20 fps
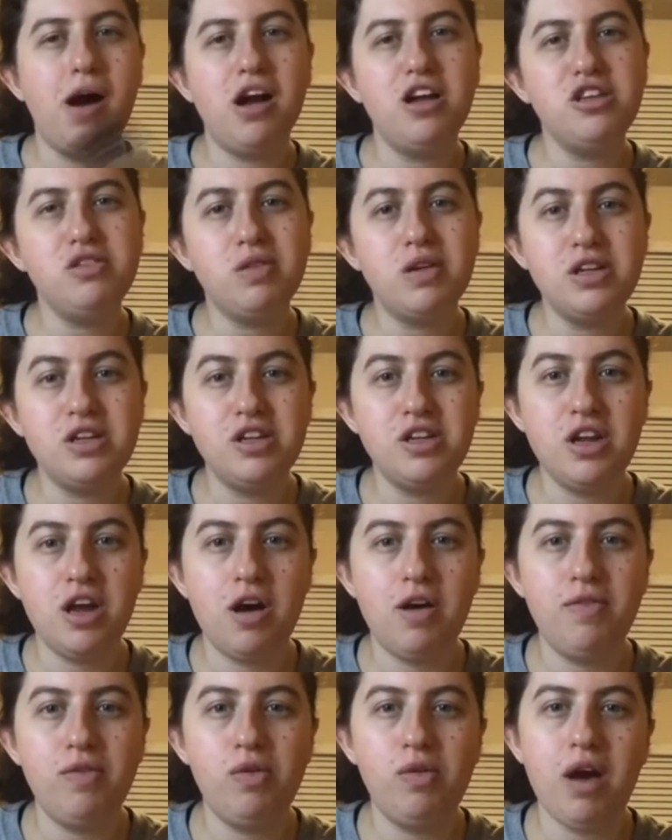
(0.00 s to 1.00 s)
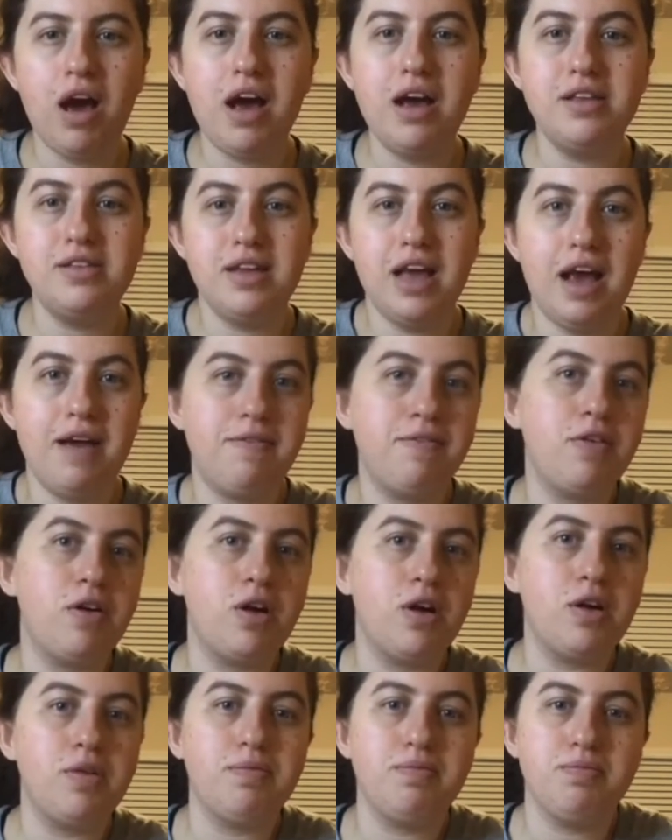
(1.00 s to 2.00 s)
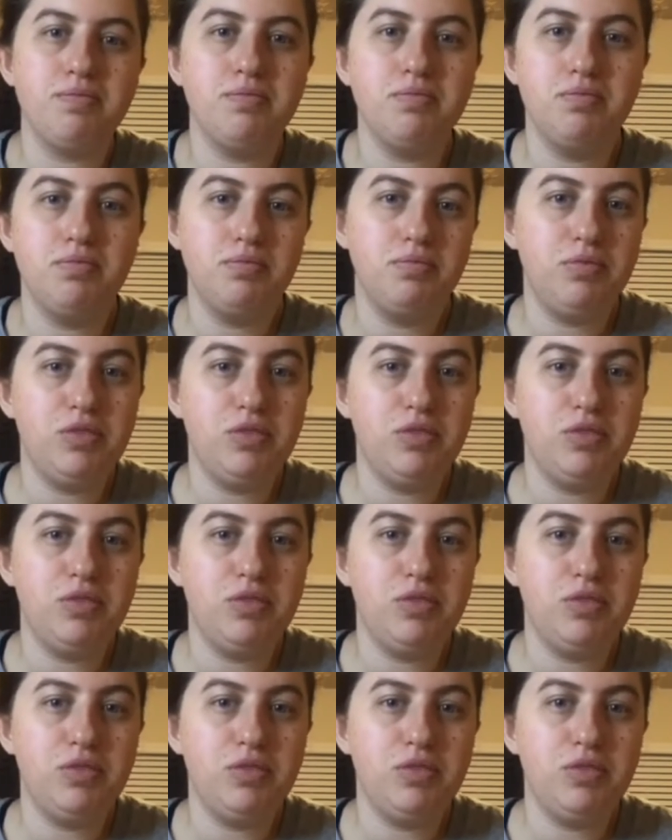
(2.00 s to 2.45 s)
But I just wanted to know if you guys ever